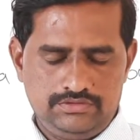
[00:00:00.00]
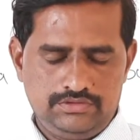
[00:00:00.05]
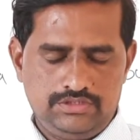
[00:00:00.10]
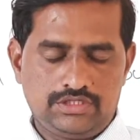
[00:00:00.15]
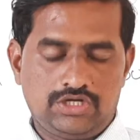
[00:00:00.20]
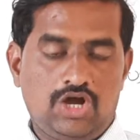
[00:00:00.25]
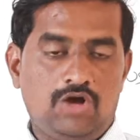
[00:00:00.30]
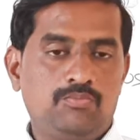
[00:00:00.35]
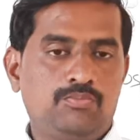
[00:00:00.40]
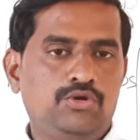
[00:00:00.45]

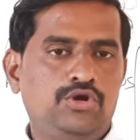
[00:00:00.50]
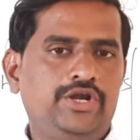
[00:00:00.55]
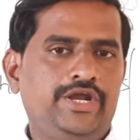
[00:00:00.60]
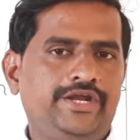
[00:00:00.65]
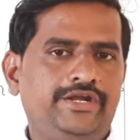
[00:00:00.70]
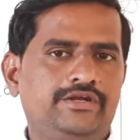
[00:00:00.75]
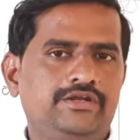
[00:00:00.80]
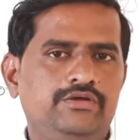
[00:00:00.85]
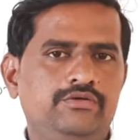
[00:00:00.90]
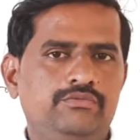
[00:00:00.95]

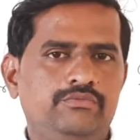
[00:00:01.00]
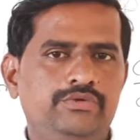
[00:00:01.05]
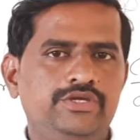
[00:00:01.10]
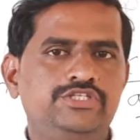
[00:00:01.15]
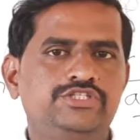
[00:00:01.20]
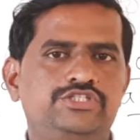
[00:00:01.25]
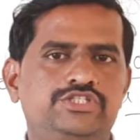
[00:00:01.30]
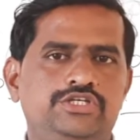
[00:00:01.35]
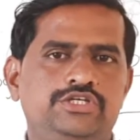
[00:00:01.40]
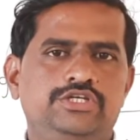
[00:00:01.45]
component
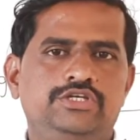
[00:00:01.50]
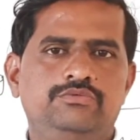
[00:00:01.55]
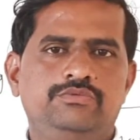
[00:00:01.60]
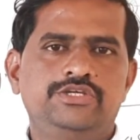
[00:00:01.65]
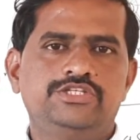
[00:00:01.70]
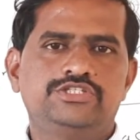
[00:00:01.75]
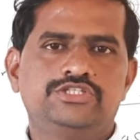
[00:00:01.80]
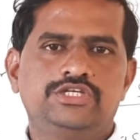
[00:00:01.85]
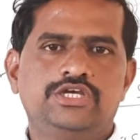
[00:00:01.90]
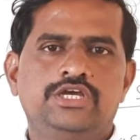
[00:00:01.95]
in
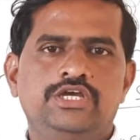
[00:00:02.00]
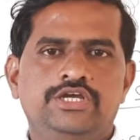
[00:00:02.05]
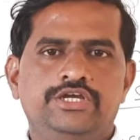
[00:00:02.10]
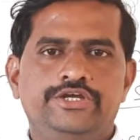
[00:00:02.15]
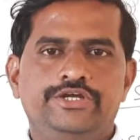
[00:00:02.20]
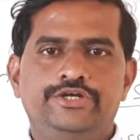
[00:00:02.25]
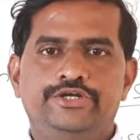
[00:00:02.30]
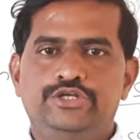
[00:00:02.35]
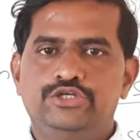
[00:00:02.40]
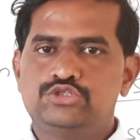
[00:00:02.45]
which
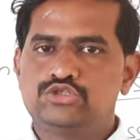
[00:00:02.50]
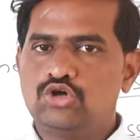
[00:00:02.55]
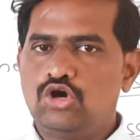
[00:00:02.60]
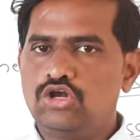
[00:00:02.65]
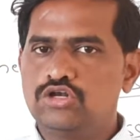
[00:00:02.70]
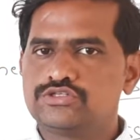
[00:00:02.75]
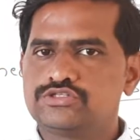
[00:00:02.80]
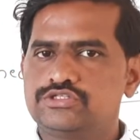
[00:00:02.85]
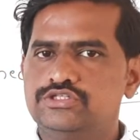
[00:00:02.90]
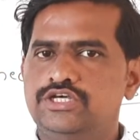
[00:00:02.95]
it
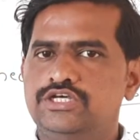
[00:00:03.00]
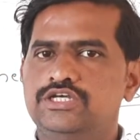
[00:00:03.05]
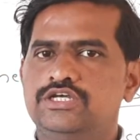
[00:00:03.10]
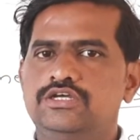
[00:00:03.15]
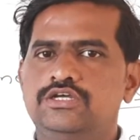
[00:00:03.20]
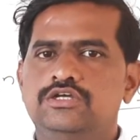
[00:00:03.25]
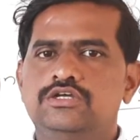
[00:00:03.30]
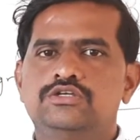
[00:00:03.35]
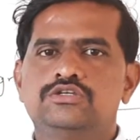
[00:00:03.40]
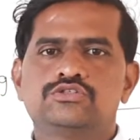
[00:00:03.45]
dissolves the
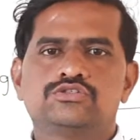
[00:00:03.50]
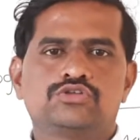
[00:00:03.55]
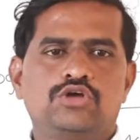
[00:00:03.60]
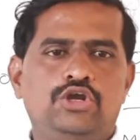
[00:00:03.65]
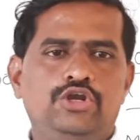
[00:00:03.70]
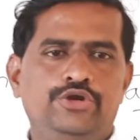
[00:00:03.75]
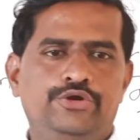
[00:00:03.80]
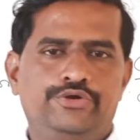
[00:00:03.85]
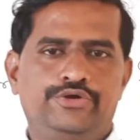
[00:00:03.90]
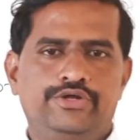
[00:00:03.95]

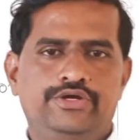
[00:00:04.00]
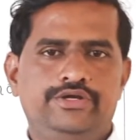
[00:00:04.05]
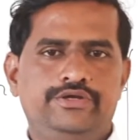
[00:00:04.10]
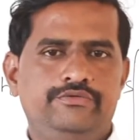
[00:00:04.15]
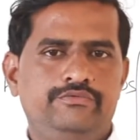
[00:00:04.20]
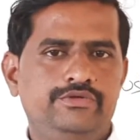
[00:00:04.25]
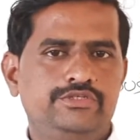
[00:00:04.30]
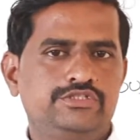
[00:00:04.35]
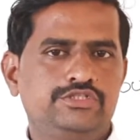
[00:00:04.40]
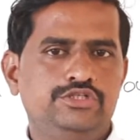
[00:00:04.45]

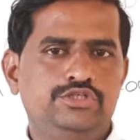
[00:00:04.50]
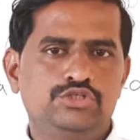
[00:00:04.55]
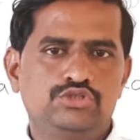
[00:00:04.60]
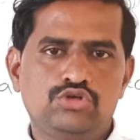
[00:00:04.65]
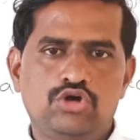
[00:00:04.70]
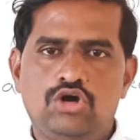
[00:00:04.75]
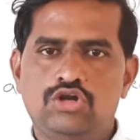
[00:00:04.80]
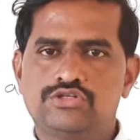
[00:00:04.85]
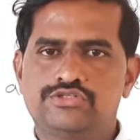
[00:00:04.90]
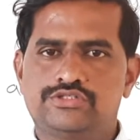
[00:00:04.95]
solute, which
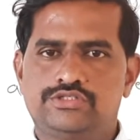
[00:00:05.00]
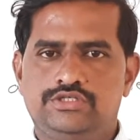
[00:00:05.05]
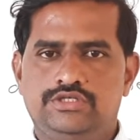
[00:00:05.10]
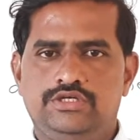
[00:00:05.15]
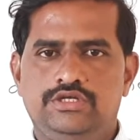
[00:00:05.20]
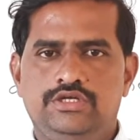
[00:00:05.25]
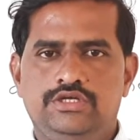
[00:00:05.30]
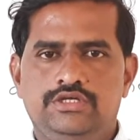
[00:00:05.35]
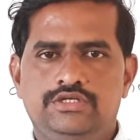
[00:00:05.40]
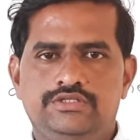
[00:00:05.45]
dissolves.
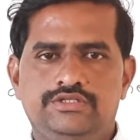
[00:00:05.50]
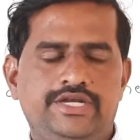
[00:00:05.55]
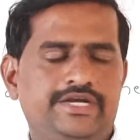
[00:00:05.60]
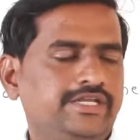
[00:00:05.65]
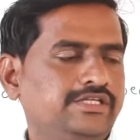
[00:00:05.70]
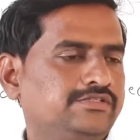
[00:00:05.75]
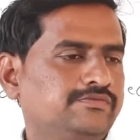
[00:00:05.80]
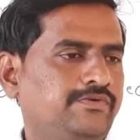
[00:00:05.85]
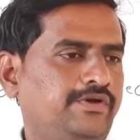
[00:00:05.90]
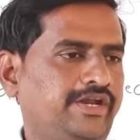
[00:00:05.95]

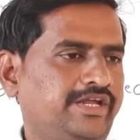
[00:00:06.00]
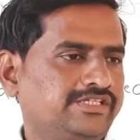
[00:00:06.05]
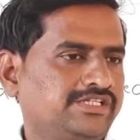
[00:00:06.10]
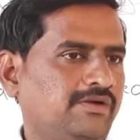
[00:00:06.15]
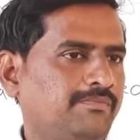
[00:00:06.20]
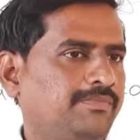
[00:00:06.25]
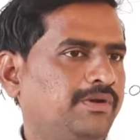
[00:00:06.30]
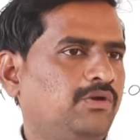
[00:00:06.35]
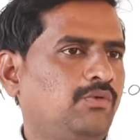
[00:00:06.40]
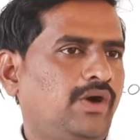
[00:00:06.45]
That is, for
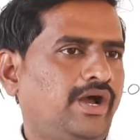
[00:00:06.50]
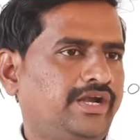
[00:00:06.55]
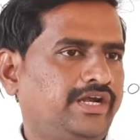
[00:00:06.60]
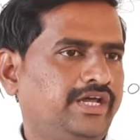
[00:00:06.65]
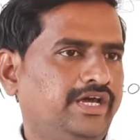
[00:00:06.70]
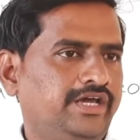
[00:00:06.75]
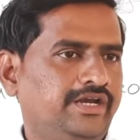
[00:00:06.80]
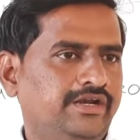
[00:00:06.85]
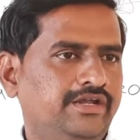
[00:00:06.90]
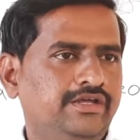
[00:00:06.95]
example,
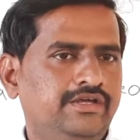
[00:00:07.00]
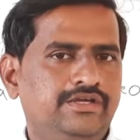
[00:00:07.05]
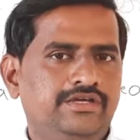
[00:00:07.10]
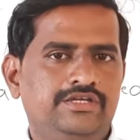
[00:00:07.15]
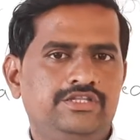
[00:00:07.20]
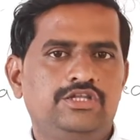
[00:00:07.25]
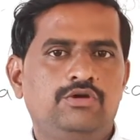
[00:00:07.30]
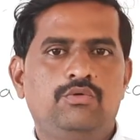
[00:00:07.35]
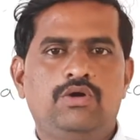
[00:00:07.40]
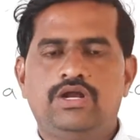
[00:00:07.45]
water.
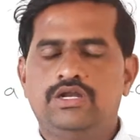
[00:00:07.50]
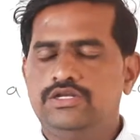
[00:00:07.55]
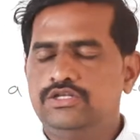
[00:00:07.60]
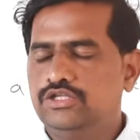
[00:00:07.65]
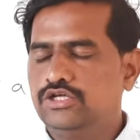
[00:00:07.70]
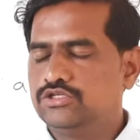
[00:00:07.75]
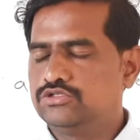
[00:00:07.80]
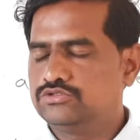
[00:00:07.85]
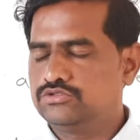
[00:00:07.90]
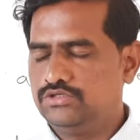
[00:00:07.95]
In the
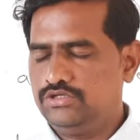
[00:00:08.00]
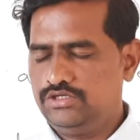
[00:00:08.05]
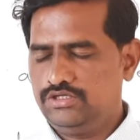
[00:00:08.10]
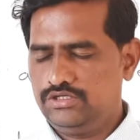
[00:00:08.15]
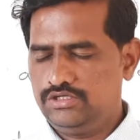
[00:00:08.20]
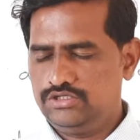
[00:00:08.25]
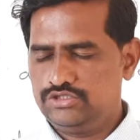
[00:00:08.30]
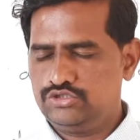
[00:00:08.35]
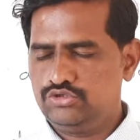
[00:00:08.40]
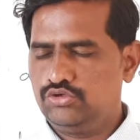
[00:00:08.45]

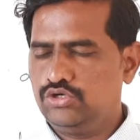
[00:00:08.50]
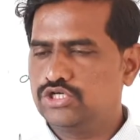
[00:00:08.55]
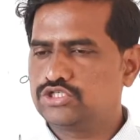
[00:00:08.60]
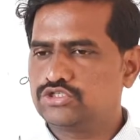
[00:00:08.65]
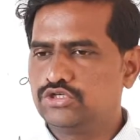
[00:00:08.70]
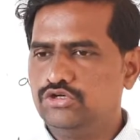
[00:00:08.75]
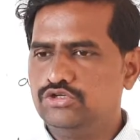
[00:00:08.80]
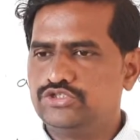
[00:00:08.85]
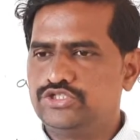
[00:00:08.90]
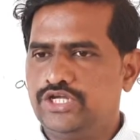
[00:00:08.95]
sugar
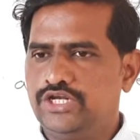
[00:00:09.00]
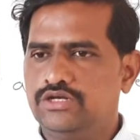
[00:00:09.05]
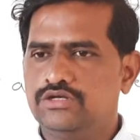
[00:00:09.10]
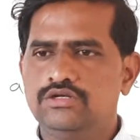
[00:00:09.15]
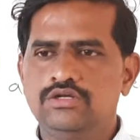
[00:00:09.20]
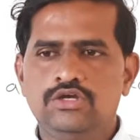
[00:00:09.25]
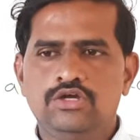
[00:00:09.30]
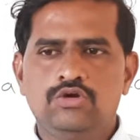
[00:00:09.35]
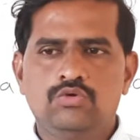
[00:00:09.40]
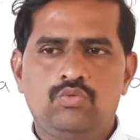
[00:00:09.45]

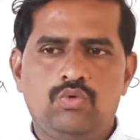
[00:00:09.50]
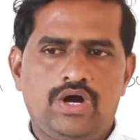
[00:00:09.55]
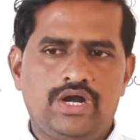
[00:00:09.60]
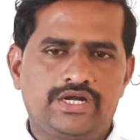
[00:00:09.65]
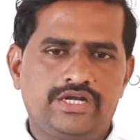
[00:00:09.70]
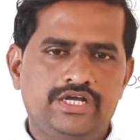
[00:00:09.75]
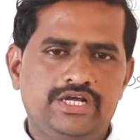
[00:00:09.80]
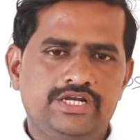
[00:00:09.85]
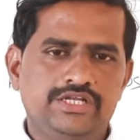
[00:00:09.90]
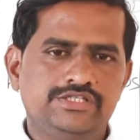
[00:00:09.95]
solution,
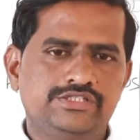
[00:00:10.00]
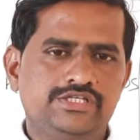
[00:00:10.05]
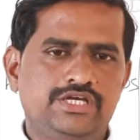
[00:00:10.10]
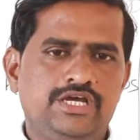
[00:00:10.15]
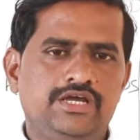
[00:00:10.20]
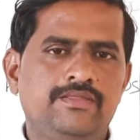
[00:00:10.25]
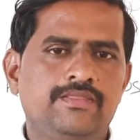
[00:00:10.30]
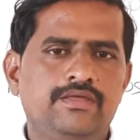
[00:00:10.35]
water is the